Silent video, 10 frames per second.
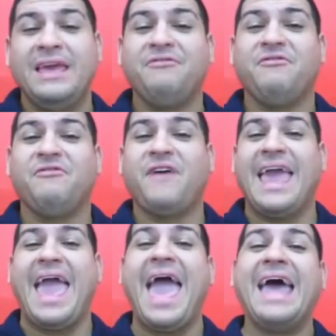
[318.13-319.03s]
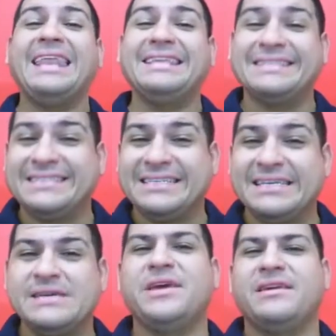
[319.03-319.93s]
if I hadn't
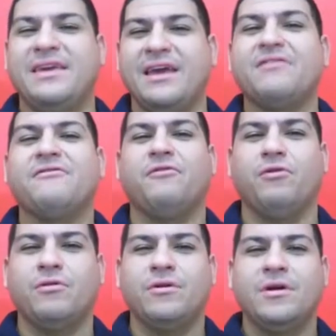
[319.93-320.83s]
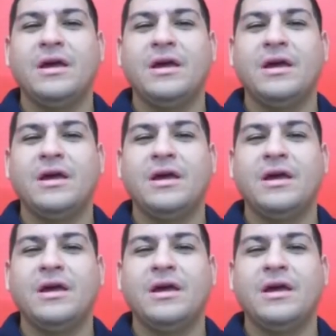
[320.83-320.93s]
been careful,